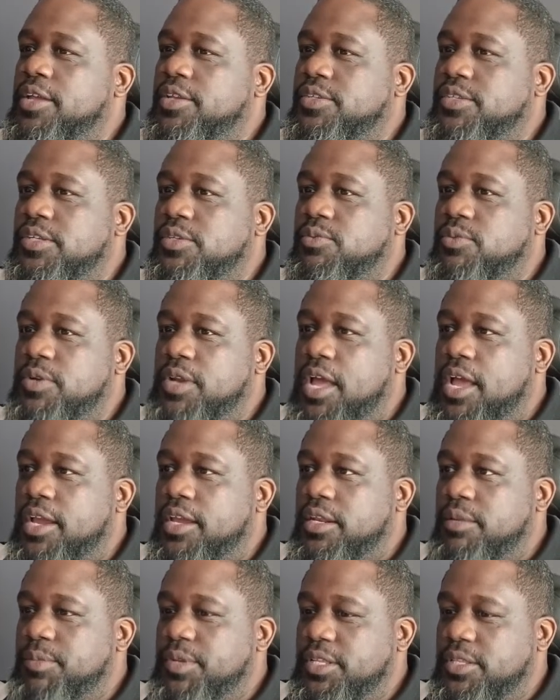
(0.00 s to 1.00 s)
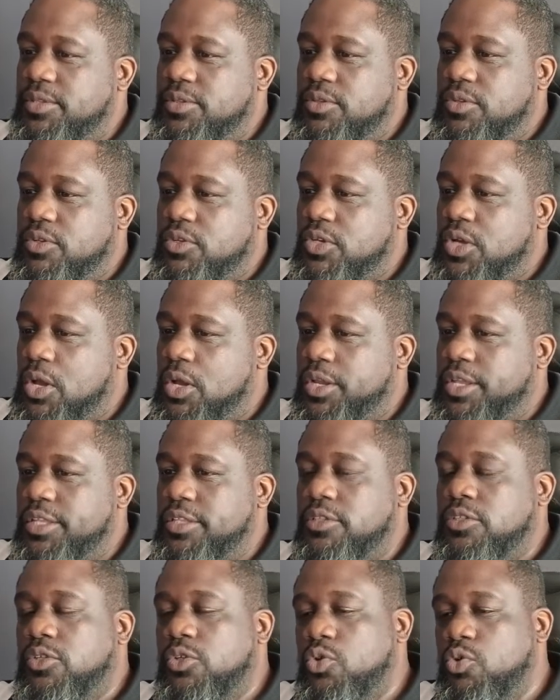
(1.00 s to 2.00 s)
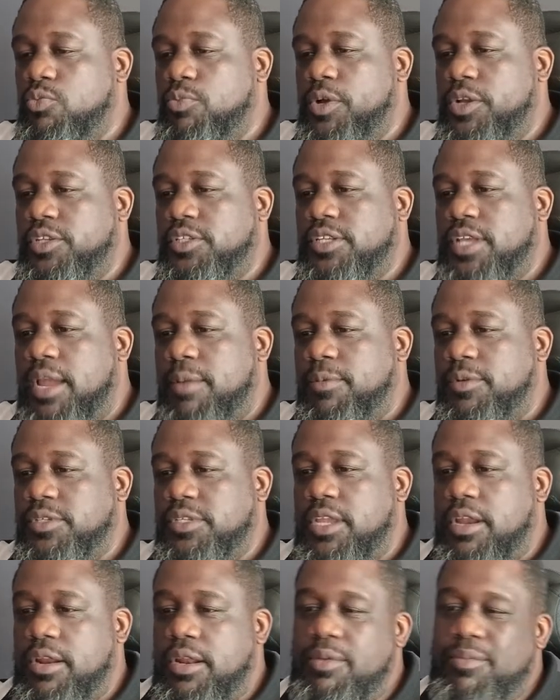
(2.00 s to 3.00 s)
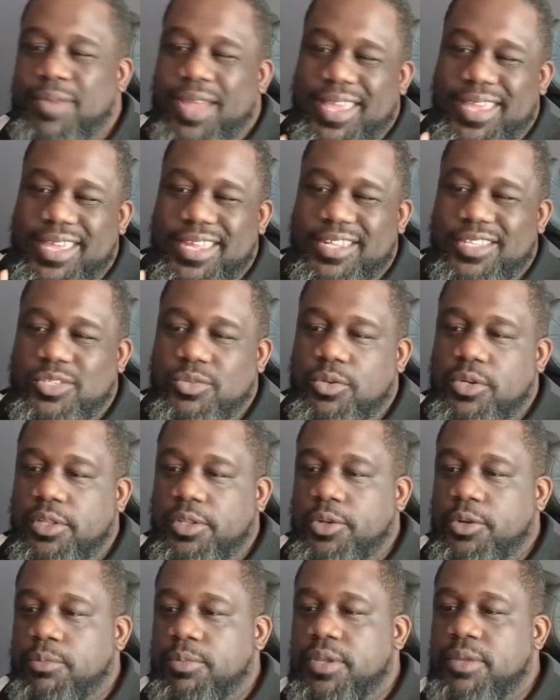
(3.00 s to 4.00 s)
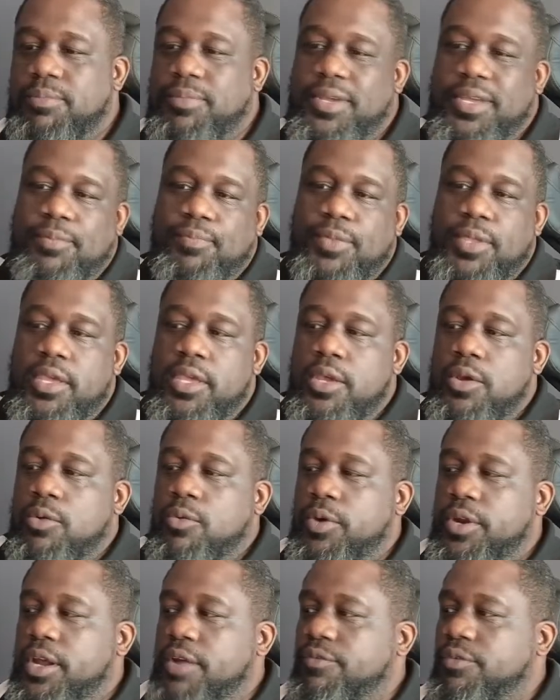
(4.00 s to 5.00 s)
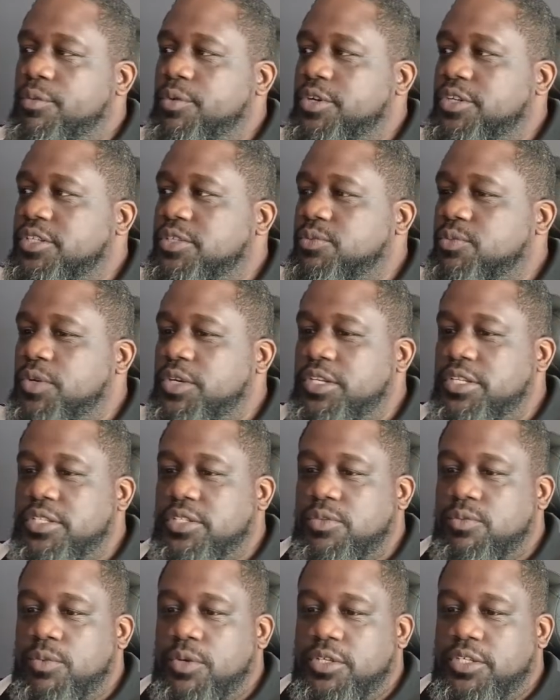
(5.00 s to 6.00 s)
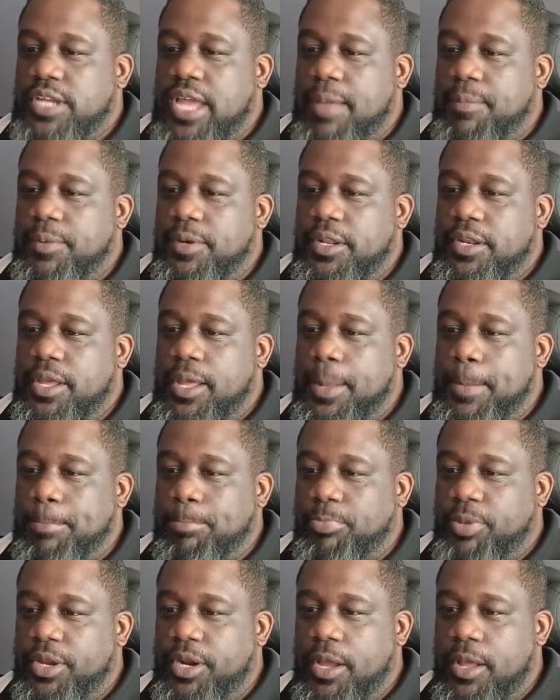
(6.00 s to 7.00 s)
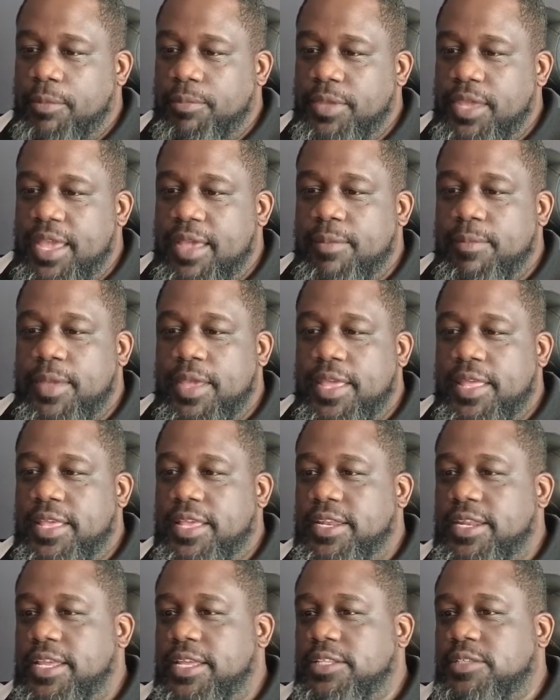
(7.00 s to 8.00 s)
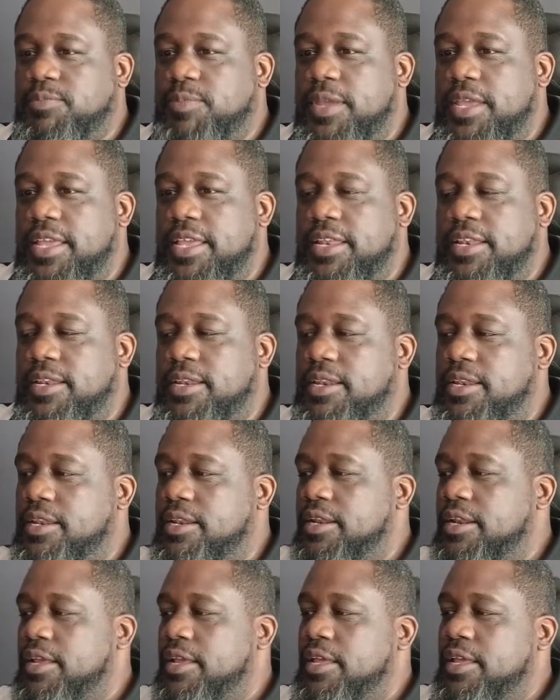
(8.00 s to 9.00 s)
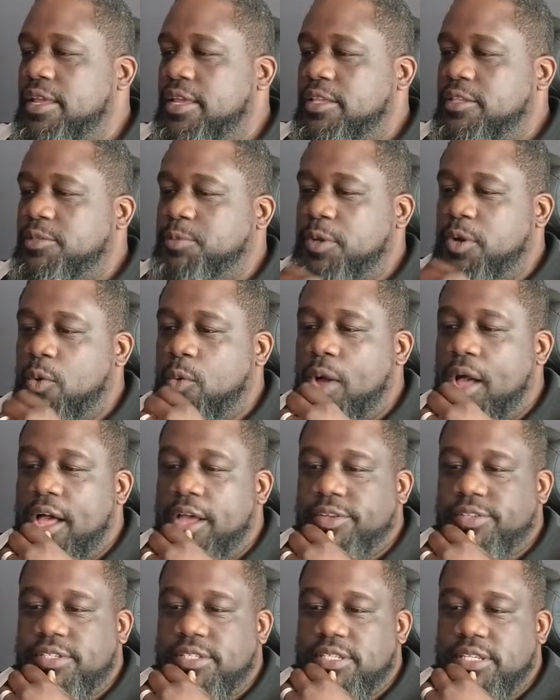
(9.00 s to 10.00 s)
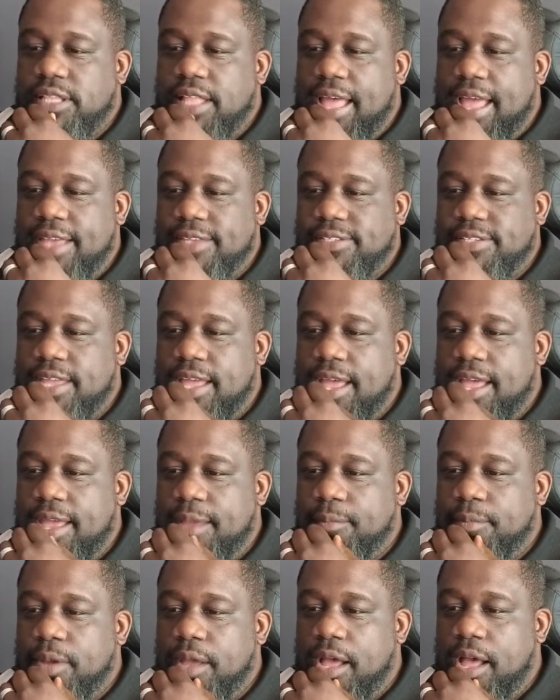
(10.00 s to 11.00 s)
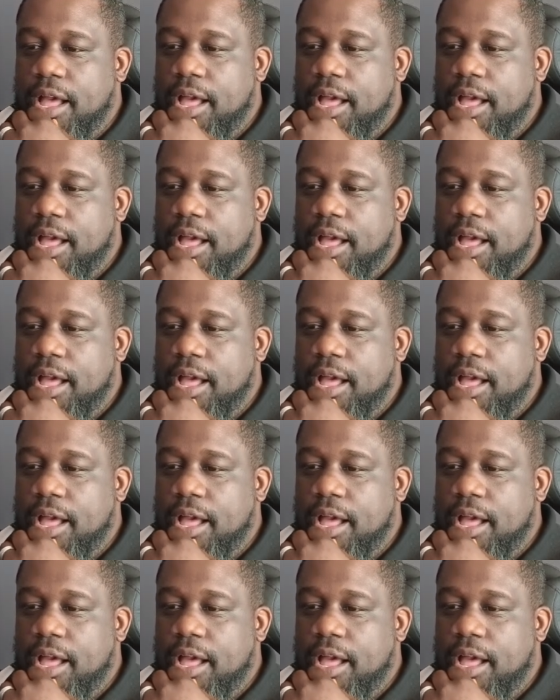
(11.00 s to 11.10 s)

since we're not going to be talking too much cybersecurity. You might get into it a little bit, but whatever. We're chopping it up. But yeah, man, it's been a while since the last time.